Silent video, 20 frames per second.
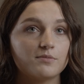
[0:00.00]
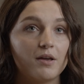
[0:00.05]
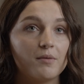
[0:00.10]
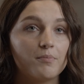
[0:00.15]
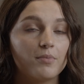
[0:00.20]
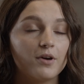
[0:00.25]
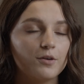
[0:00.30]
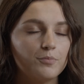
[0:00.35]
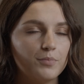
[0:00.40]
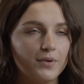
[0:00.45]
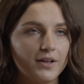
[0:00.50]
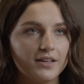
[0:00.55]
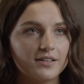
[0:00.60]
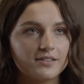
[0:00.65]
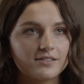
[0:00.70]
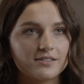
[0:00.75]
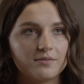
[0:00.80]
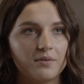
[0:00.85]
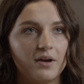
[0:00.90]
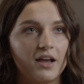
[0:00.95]
my
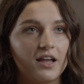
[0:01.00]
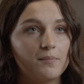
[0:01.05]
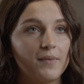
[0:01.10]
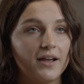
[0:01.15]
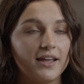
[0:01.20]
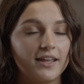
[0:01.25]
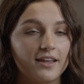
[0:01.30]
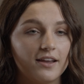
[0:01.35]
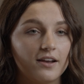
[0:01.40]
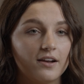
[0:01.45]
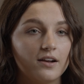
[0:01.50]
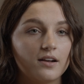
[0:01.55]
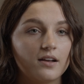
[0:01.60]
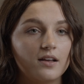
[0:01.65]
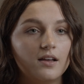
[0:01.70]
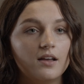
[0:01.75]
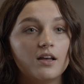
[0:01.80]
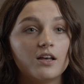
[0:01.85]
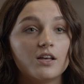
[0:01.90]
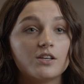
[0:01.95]
purpose, why am I here,
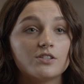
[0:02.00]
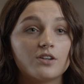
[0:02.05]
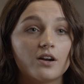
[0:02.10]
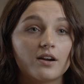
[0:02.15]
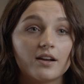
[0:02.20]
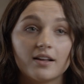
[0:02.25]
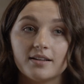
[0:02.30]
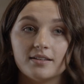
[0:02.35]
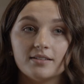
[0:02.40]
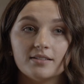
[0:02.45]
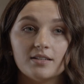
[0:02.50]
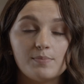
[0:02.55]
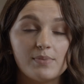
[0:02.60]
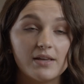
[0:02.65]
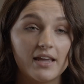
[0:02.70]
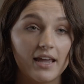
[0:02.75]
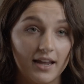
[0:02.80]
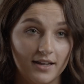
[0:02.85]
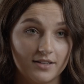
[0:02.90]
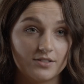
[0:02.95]
started to
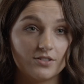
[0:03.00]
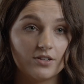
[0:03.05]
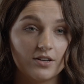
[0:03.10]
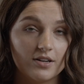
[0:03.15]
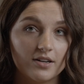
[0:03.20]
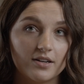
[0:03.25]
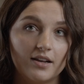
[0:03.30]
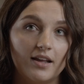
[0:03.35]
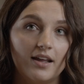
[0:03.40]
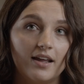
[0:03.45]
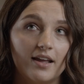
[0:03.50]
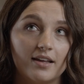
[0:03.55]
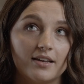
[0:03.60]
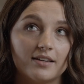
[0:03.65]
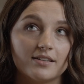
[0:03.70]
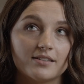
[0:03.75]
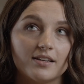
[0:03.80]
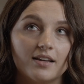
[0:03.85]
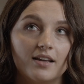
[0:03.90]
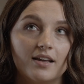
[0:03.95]
be answered.
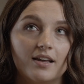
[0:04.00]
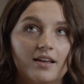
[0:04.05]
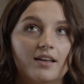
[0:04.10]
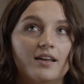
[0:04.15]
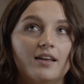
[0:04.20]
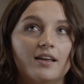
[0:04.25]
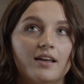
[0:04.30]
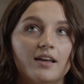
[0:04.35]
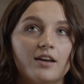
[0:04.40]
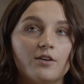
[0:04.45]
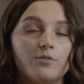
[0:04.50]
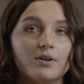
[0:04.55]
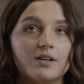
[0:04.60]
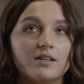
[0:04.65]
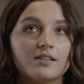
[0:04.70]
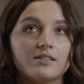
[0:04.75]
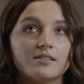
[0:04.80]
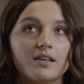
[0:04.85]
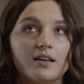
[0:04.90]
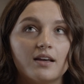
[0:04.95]
And it
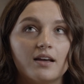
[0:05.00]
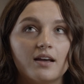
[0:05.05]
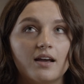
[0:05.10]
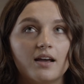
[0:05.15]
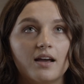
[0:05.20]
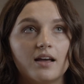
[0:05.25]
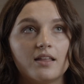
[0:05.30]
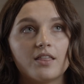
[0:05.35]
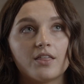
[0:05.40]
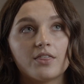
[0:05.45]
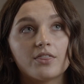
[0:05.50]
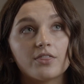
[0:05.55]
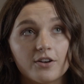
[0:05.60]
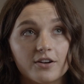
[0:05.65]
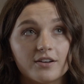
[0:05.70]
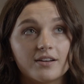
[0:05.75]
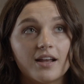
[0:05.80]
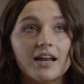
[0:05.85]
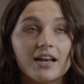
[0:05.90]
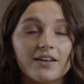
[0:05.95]
was the
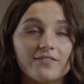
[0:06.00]
third night